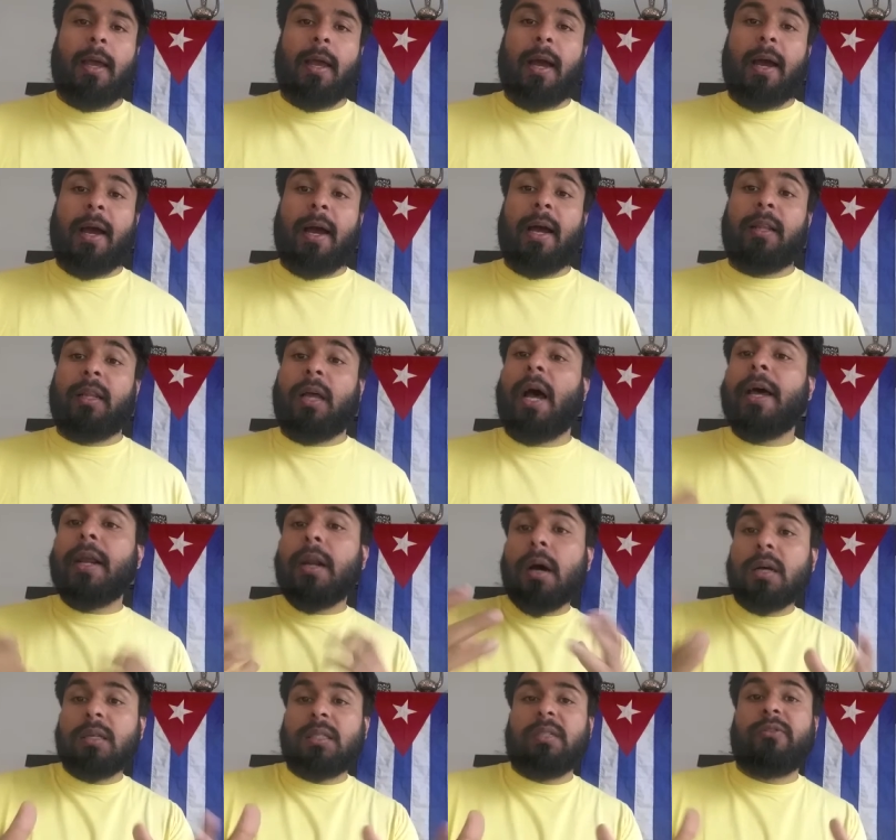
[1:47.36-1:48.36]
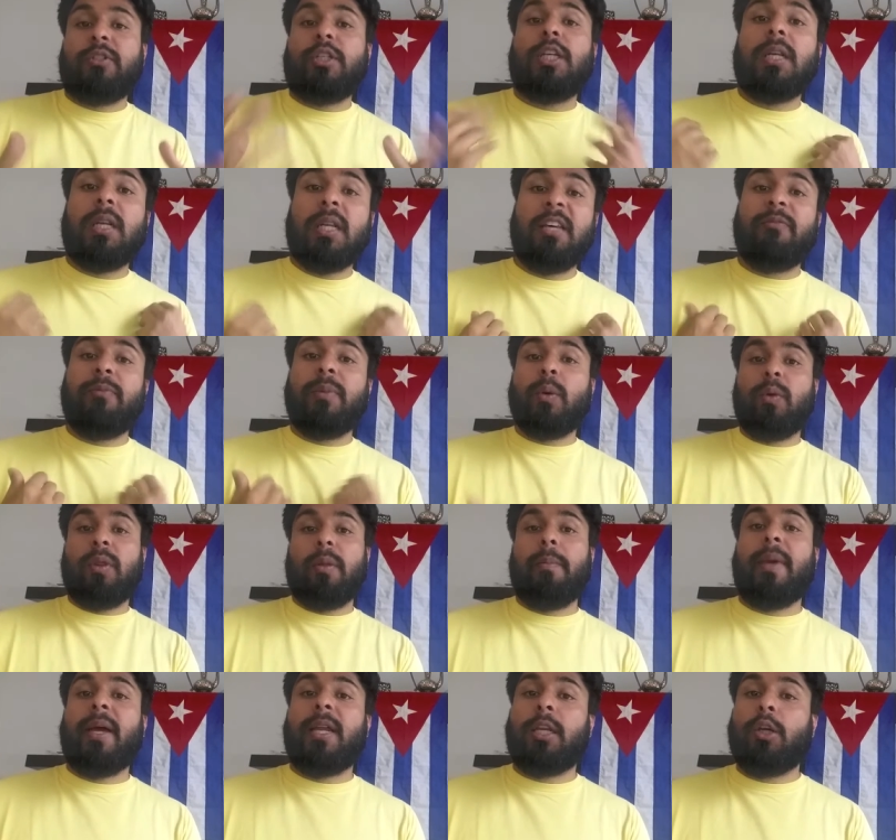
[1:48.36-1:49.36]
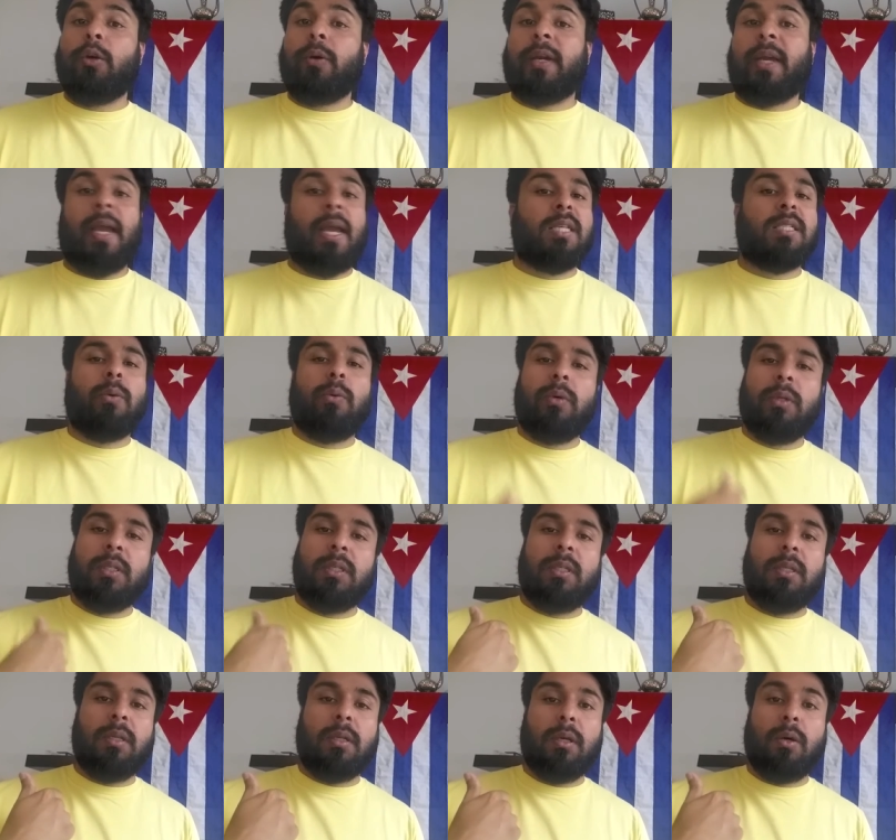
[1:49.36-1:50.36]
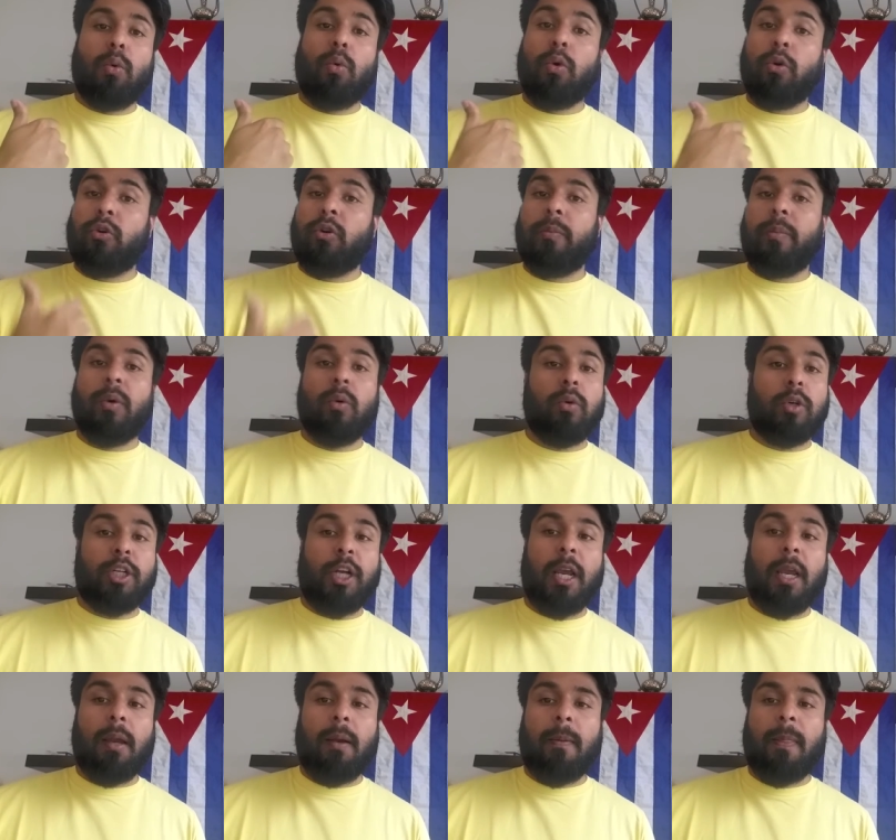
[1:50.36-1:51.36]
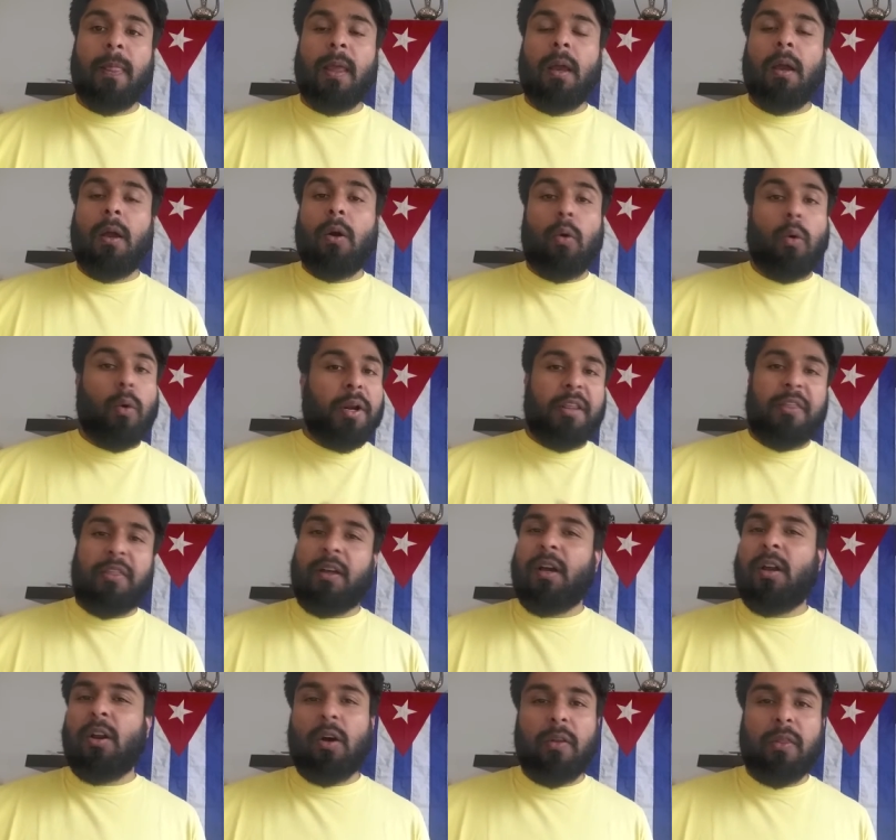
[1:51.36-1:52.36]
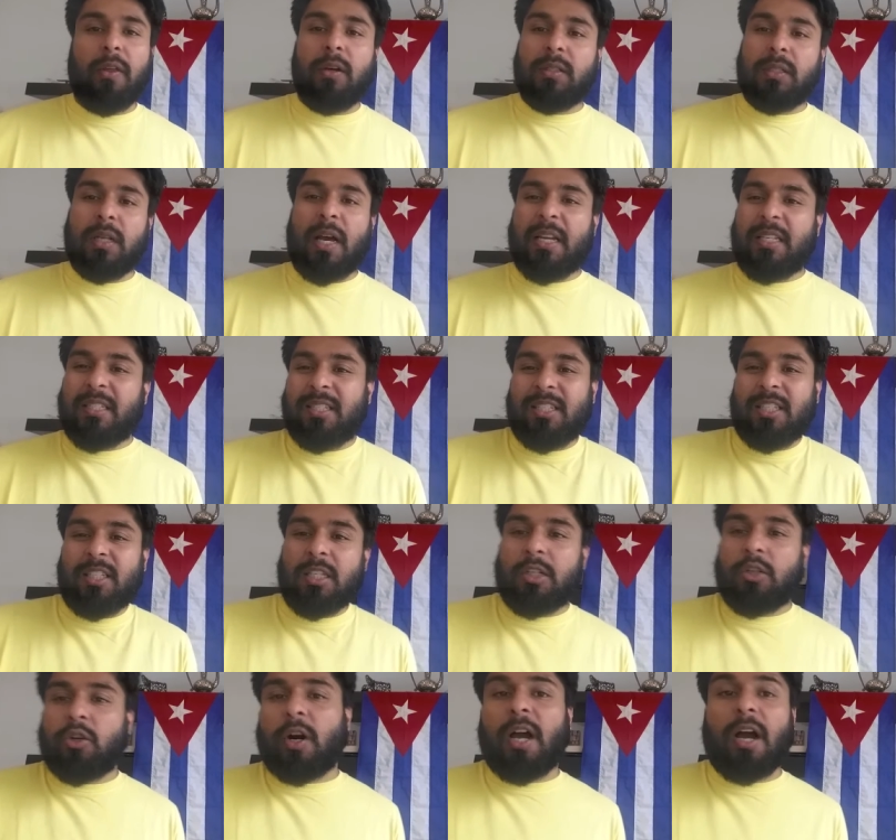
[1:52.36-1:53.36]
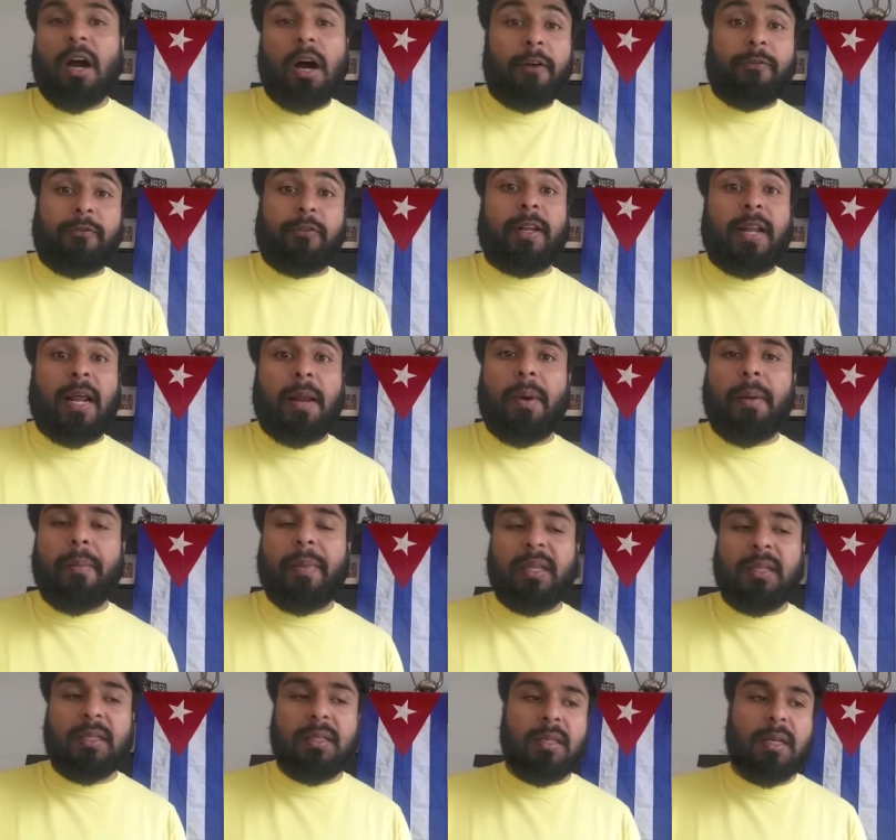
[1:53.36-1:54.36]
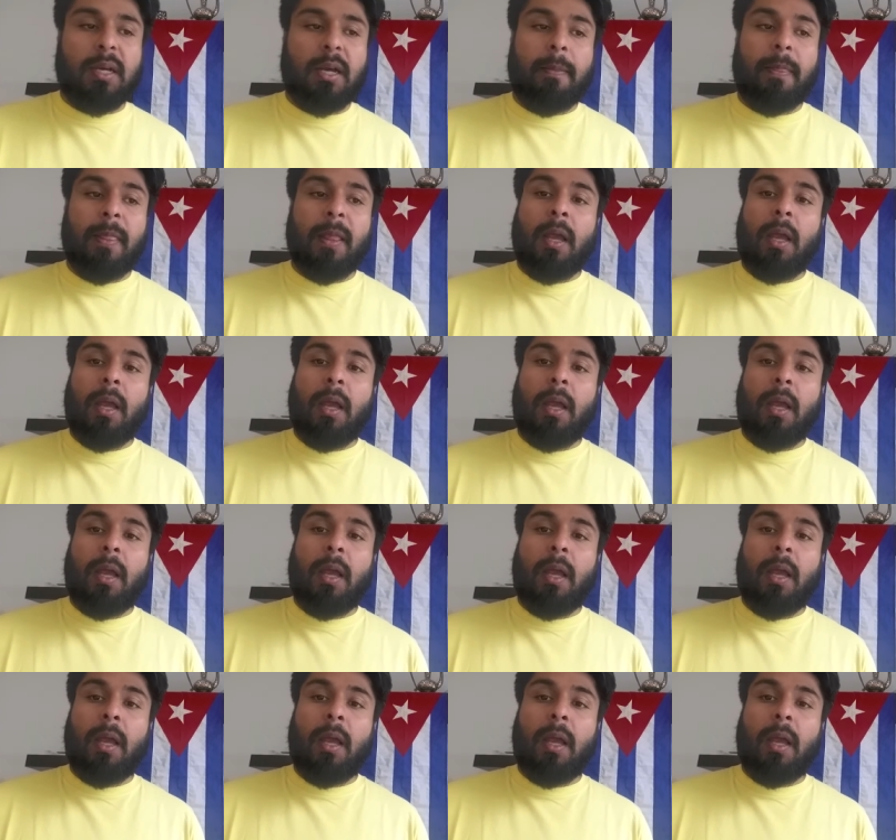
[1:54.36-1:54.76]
And I'd asked if she'd leave me with a menu in case I wanted to order a milkshake or anything along those lines just to try after I'd had my main dessert.